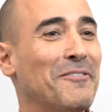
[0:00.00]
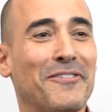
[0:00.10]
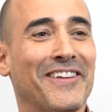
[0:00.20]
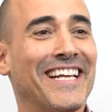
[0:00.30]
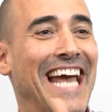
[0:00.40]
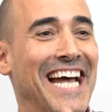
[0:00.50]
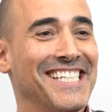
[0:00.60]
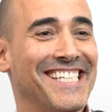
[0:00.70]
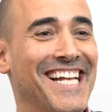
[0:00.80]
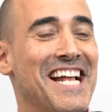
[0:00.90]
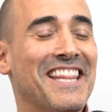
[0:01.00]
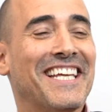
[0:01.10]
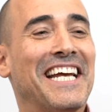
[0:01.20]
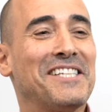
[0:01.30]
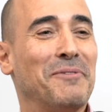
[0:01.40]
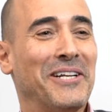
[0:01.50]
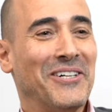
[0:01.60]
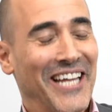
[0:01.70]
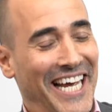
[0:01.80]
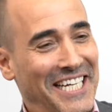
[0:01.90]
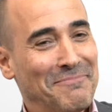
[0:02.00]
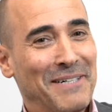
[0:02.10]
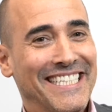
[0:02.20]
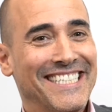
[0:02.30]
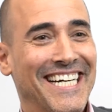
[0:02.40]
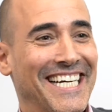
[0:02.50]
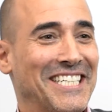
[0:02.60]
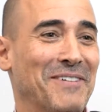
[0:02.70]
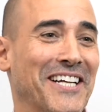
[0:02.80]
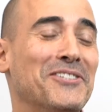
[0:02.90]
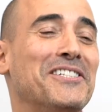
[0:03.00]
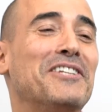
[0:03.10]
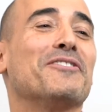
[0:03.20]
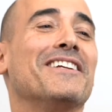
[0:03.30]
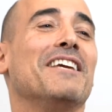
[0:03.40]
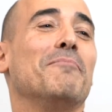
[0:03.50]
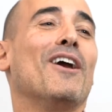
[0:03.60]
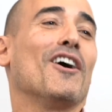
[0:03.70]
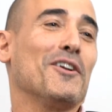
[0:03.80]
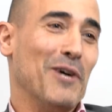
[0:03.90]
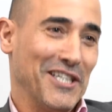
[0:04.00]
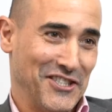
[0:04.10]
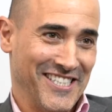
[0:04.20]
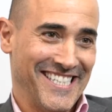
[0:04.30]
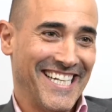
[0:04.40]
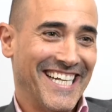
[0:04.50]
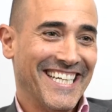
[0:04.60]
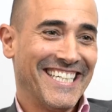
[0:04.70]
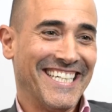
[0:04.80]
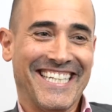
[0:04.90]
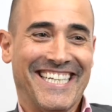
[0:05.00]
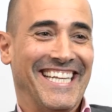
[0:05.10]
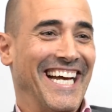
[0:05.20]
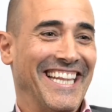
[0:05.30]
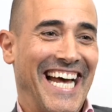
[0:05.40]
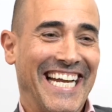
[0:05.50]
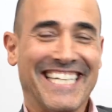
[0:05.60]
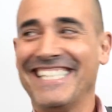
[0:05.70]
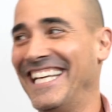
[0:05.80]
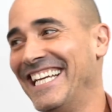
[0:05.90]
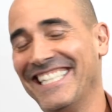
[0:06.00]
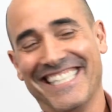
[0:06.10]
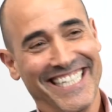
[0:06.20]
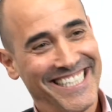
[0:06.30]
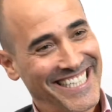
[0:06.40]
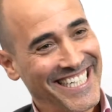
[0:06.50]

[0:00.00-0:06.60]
For the guests. The guests we don't like. But come on, you said you're going to give me hard questions. That is the easiest.